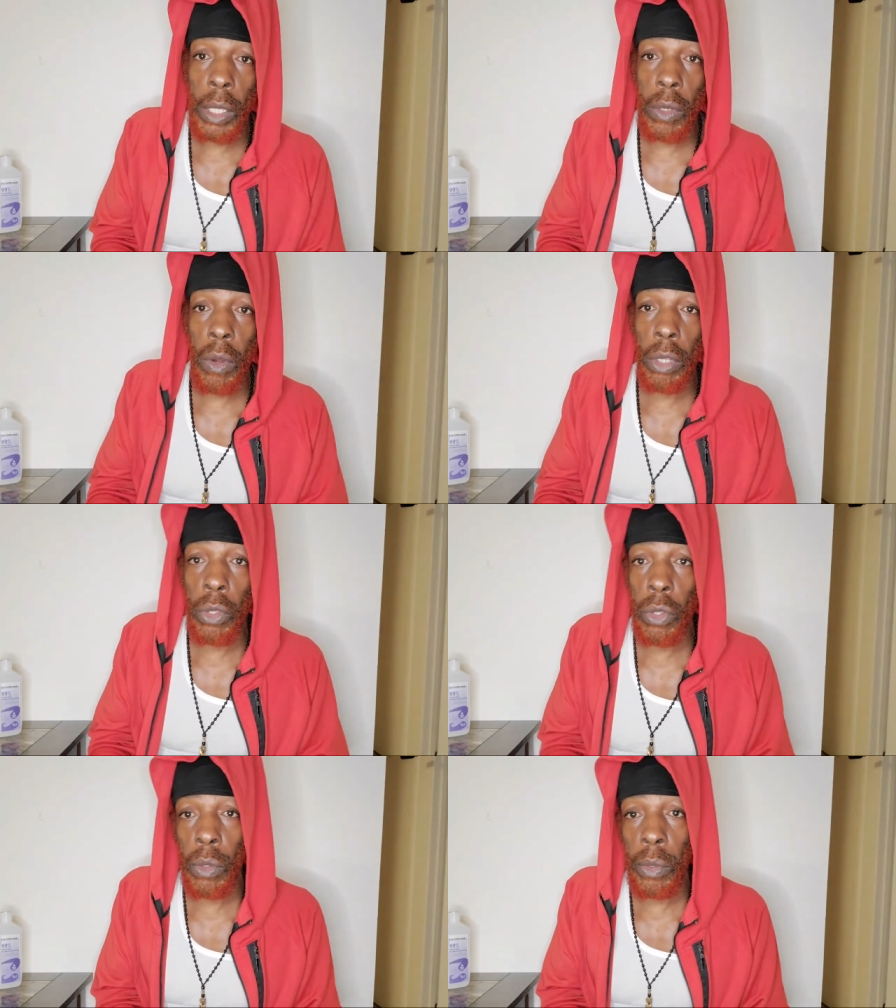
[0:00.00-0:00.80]
according
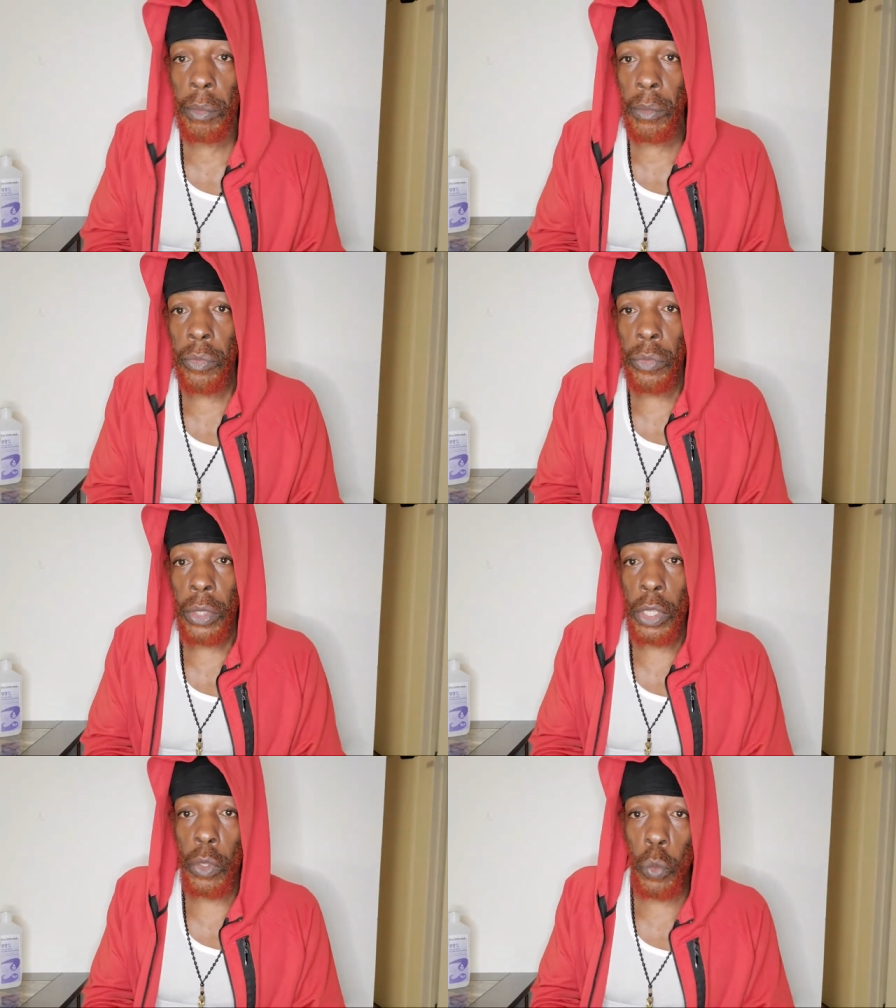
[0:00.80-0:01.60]
to
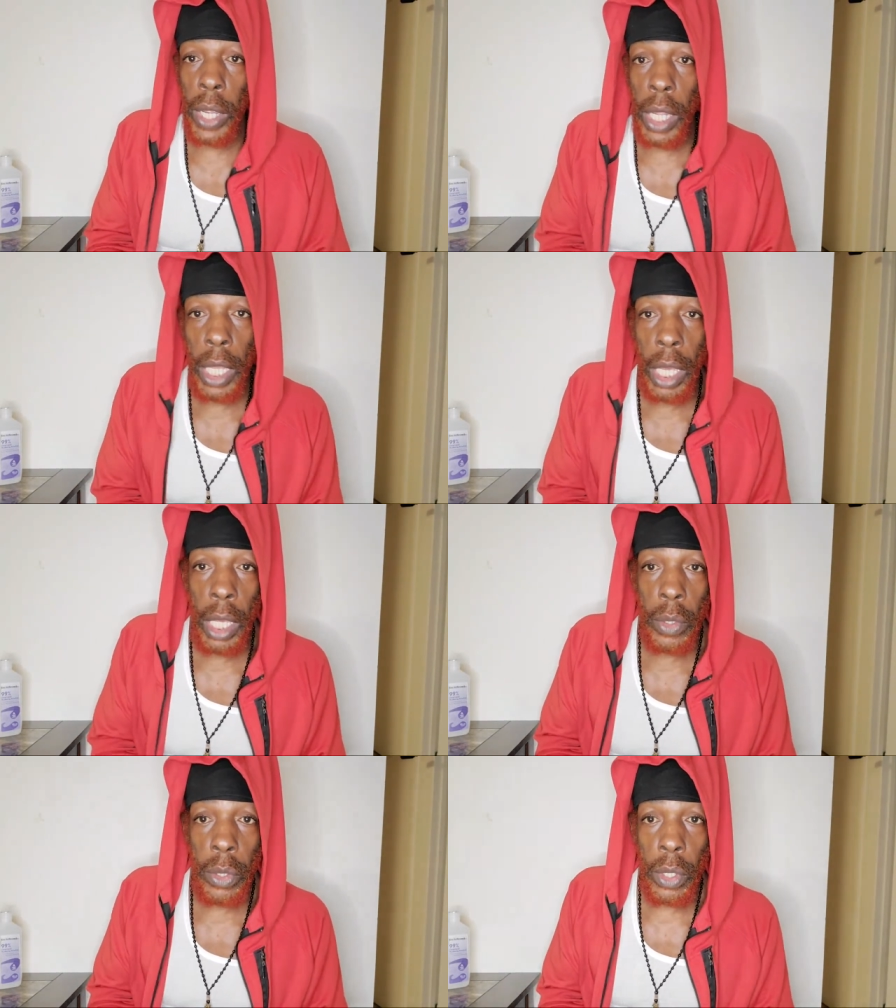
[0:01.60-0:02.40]
the way it
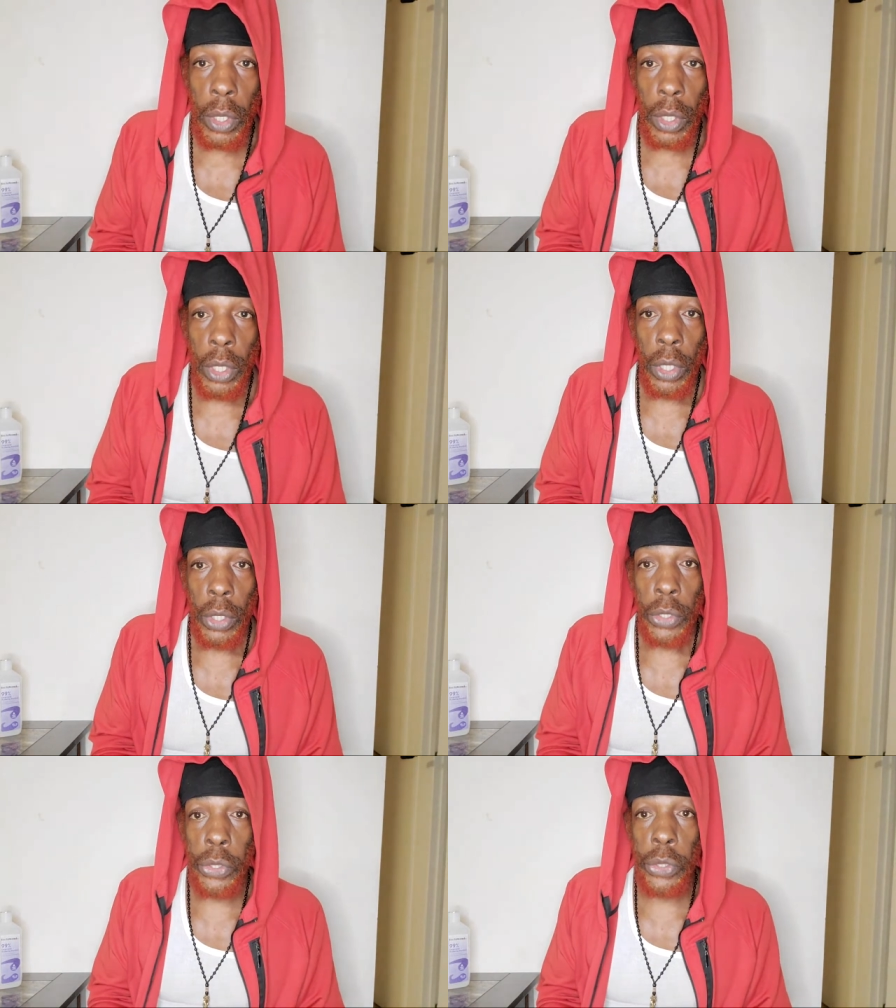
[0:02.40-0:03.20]
is.
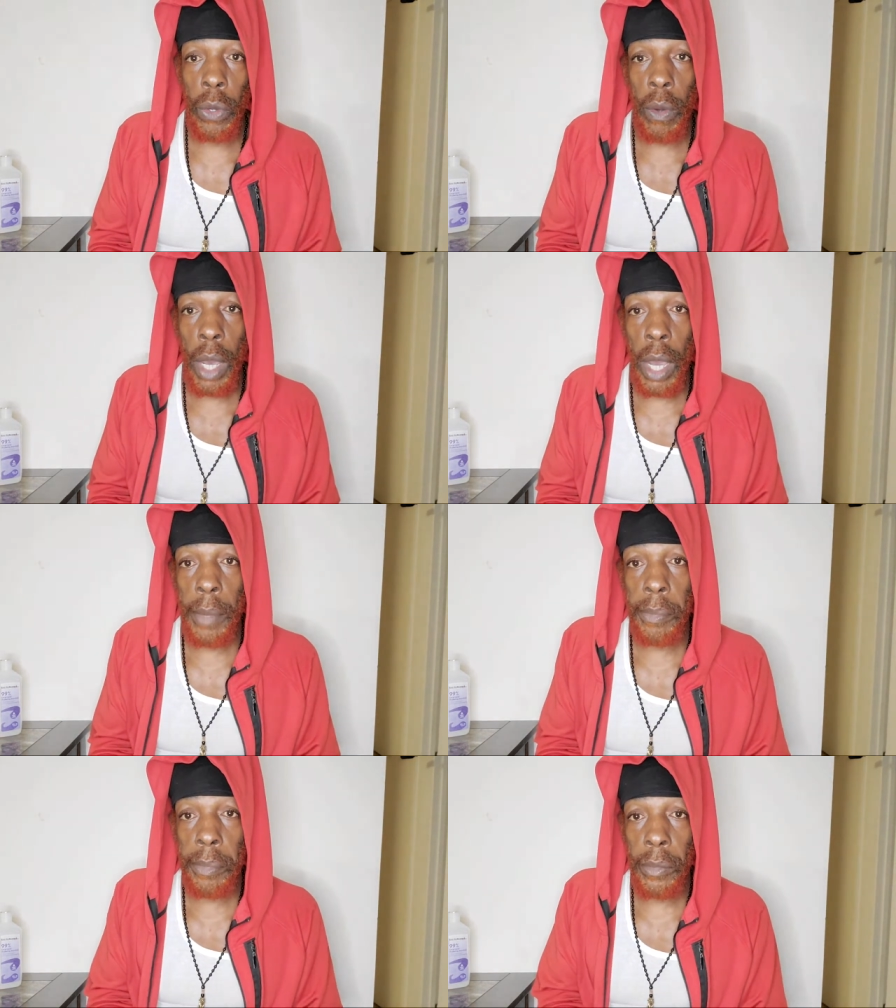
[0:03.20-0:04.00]
So
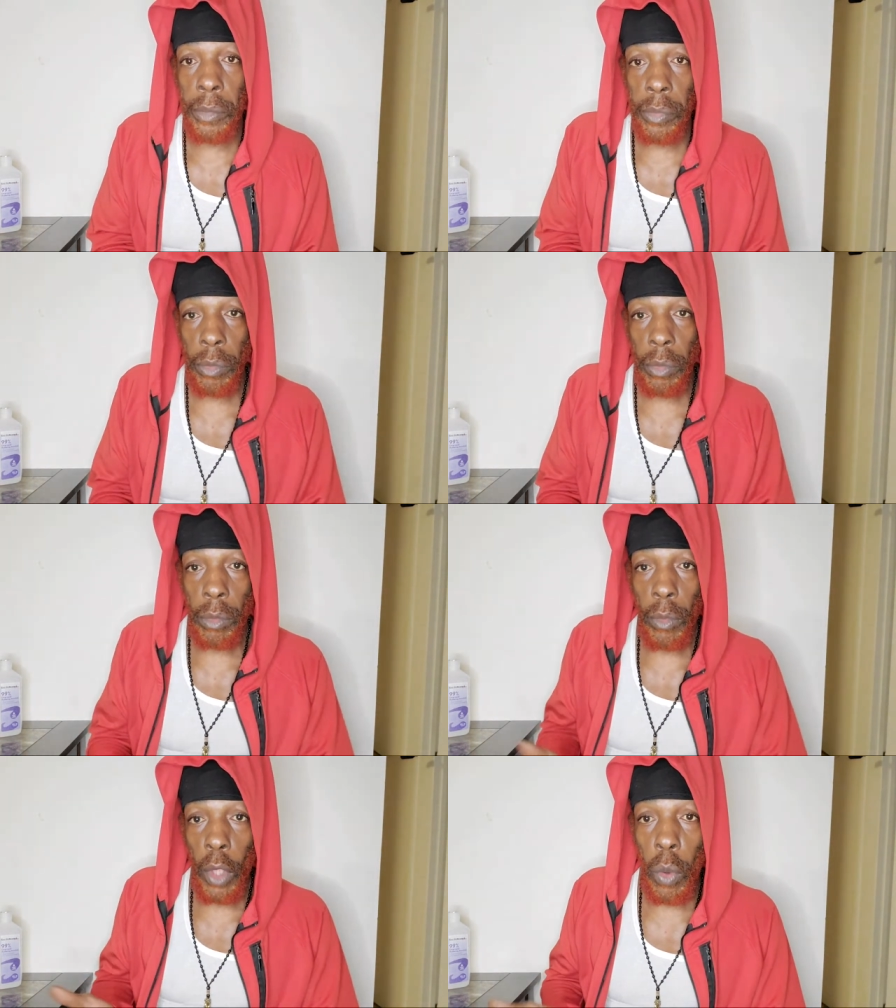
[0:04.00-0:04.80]

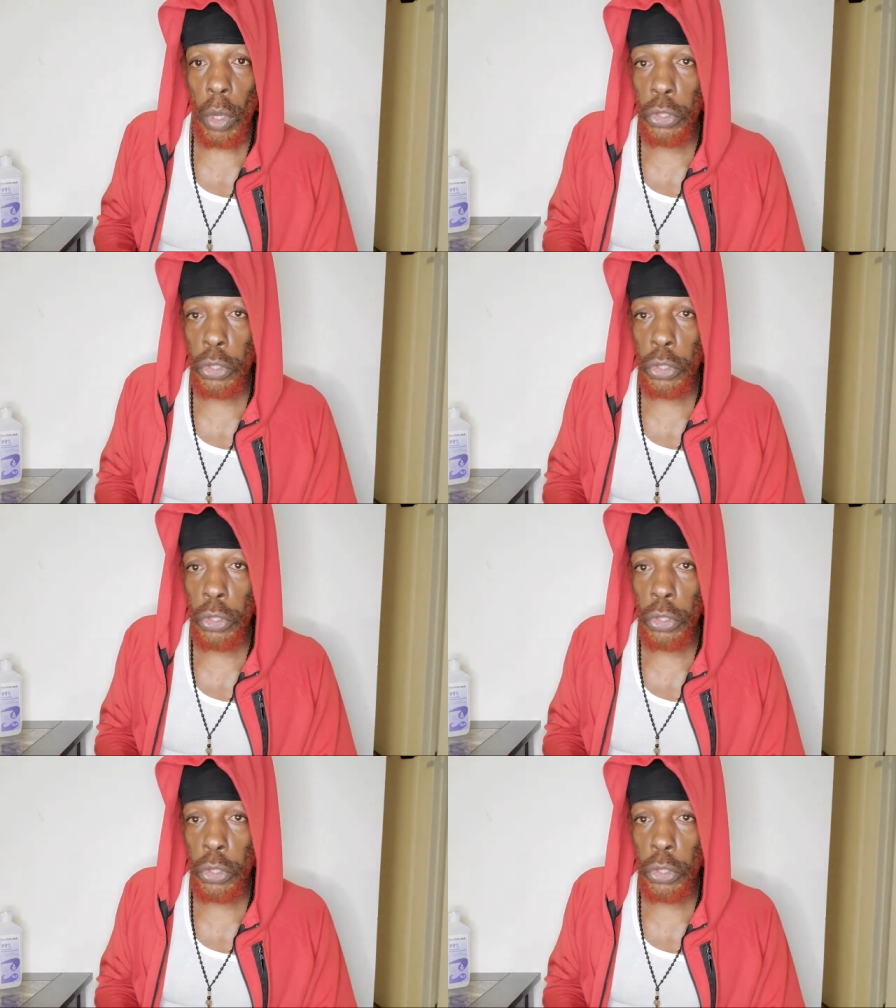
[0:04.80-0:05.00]
what